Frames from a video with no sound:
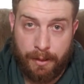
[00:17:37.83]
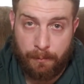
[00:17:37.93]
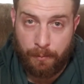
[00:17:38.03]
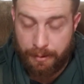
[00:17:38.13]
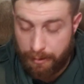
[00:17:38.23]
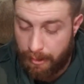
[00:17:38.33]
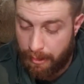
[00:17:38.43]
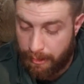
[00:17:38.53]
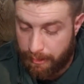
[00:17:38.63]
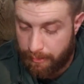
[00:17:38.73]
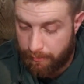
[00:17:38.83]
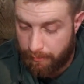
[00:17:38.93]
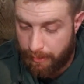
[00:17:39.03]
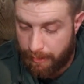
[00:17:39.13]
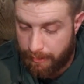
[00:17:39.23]
I'm with it. I like it.
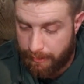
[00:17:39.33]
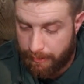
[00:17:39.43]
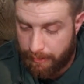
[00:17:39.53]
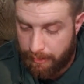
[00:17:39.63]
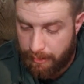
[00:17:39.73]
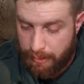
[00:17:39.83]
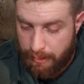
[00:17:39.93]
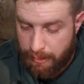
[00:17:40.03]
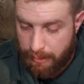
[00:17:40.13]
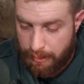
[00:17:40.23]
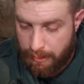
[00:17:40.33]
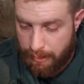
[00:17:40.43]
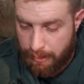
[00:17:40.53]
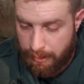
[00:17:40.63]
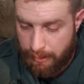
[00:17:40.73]
Great idea.
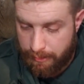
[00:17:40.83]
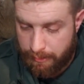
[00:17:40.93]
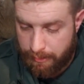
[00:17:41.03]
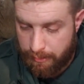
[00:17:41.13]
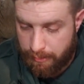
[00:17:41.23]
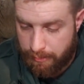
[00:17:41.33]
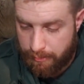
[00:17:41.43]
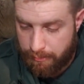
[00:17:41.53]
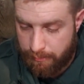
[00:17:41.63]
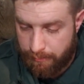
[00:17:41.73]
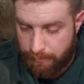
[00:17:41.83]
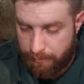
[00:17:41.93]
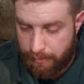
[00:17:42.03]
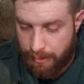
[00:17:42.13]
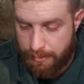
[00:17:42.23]
Gun
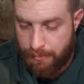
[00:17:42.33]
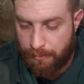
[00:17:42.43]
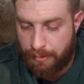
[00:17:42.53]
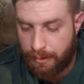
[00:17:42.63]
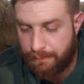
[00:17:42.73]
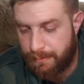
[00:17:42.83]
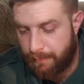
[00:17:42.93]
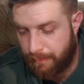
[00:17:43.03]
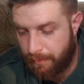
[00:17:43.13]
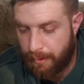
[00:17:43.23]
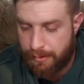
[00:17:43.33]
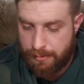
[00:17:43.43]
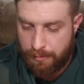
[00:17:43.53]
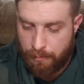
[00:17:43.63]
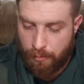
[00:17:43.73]
store thefts, you have 30 days
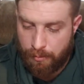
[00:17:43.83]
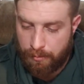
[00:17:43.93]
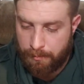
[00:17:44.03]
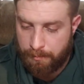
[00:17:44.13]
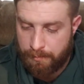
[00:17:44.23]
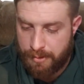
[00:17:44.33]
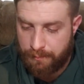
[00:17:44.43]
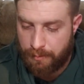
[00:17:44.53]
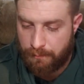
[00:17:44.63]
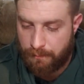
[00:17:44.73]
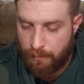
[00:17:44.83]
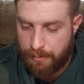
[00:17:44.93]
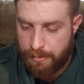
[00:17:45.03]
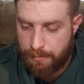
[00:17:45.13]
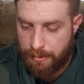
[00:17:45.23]
to report them. Civil
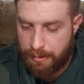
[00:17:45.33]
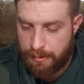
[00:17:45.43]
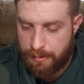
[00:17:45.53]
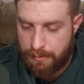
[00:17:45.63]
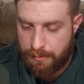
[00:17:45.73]
enforcement.